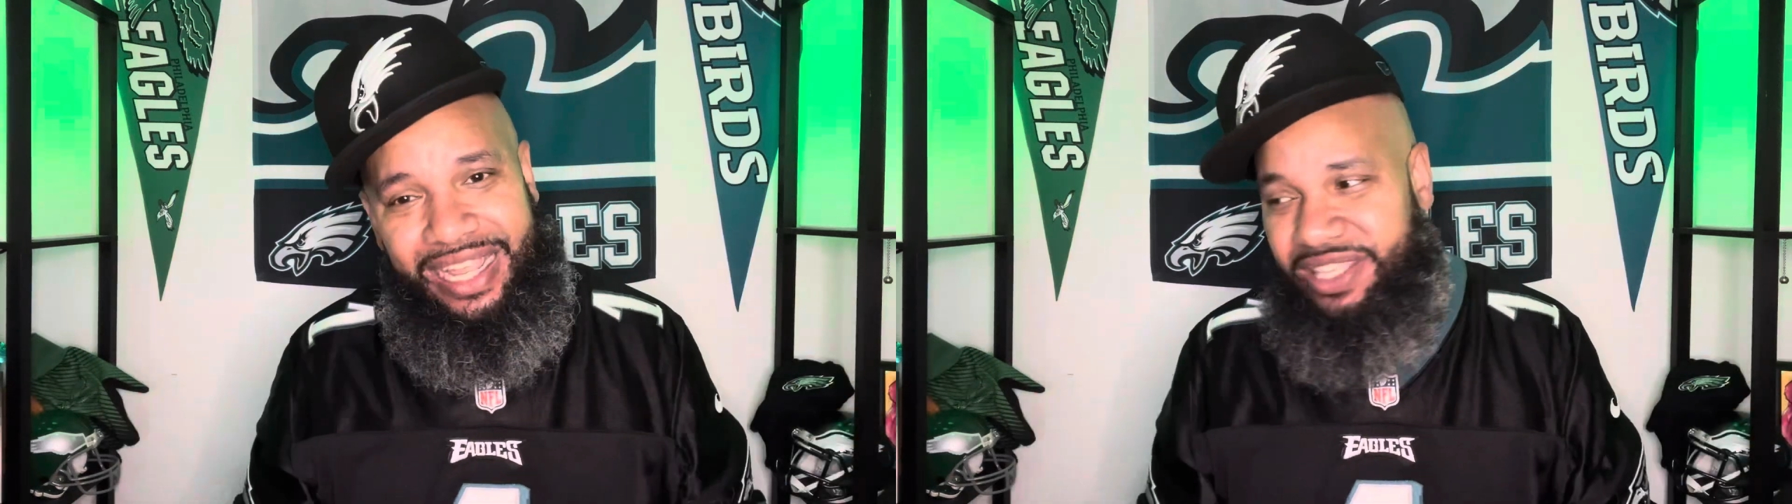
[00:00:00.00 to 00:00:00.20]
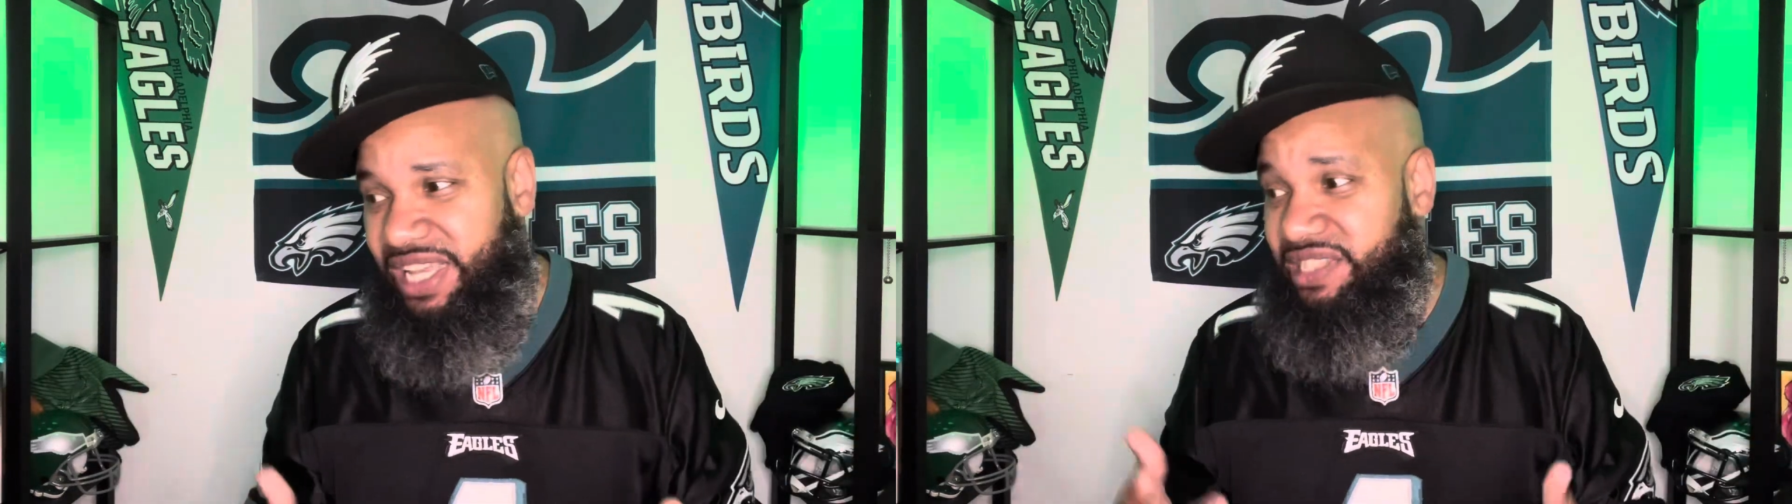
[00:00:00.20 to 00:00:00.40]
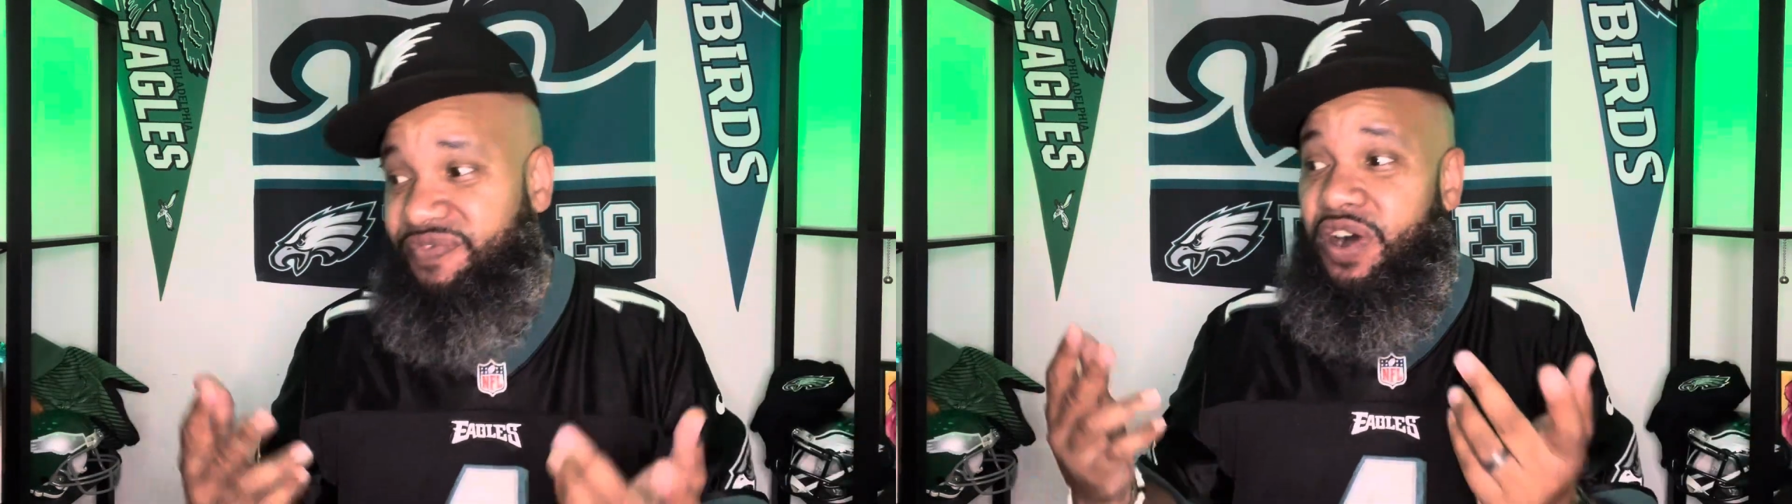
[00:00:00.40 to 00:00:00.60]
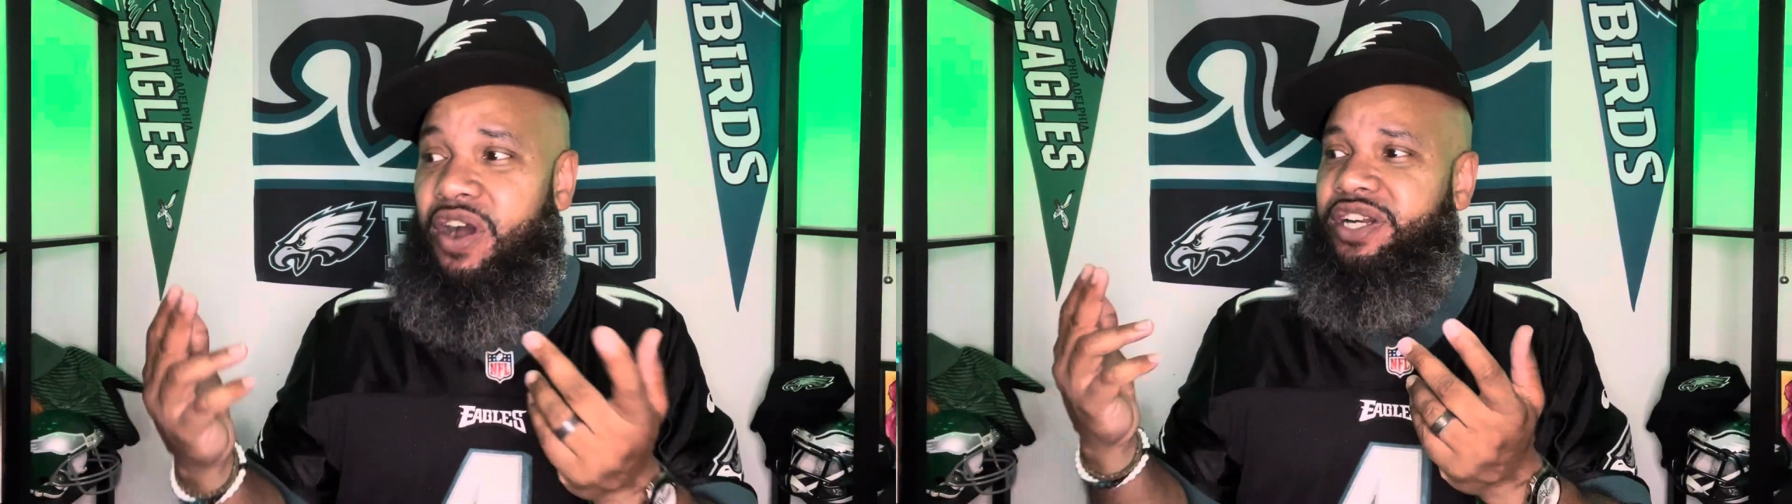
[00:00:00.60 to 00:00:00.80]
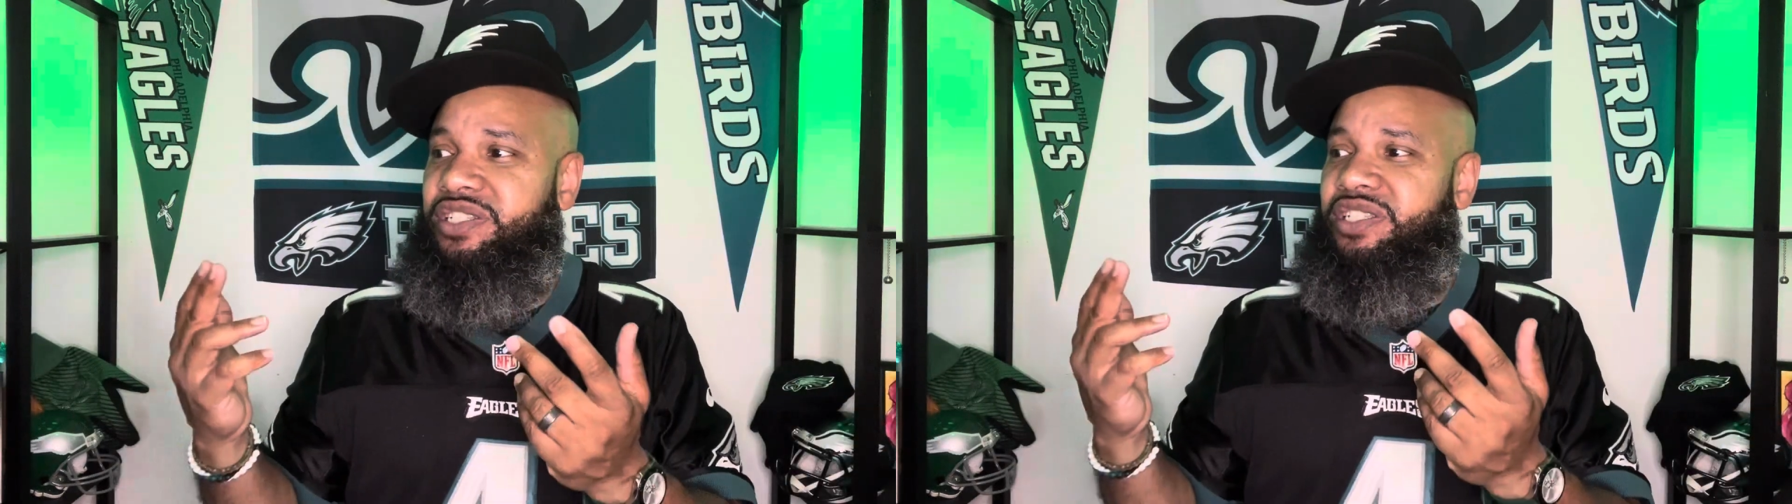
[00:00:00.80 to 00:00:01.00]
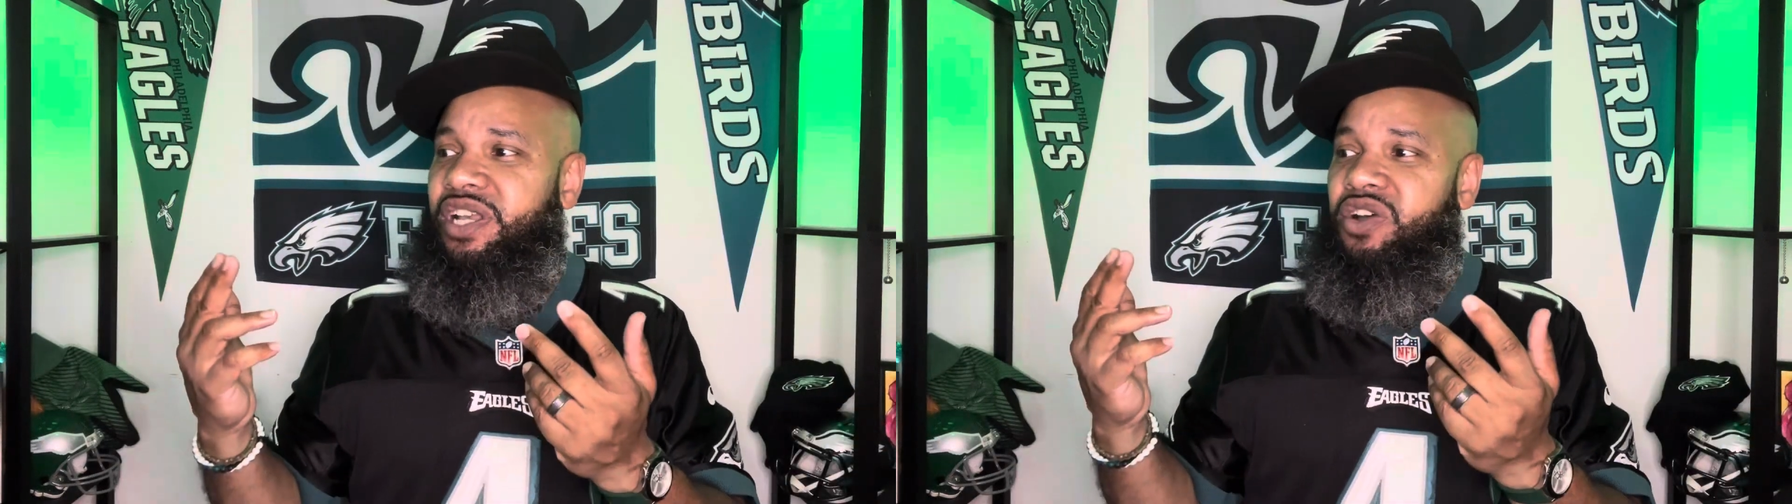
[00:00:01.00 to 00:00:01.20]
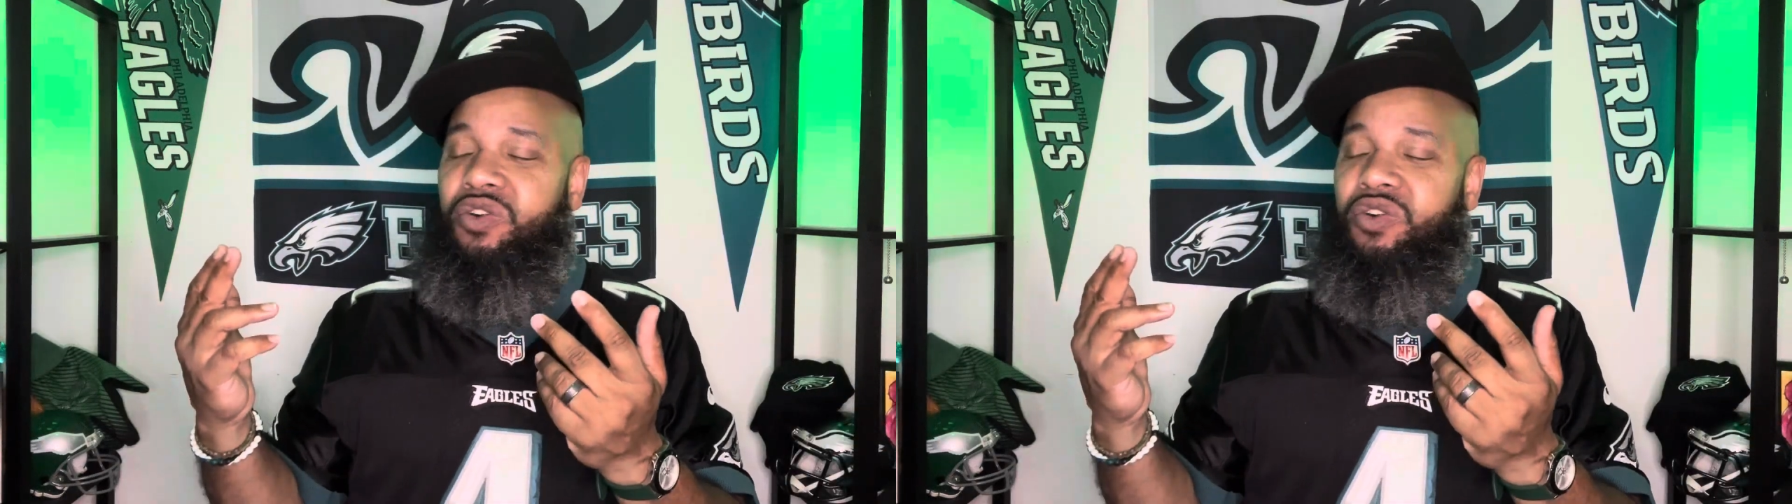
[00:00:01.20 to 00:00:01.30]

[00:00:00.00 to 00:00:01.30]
out there as far as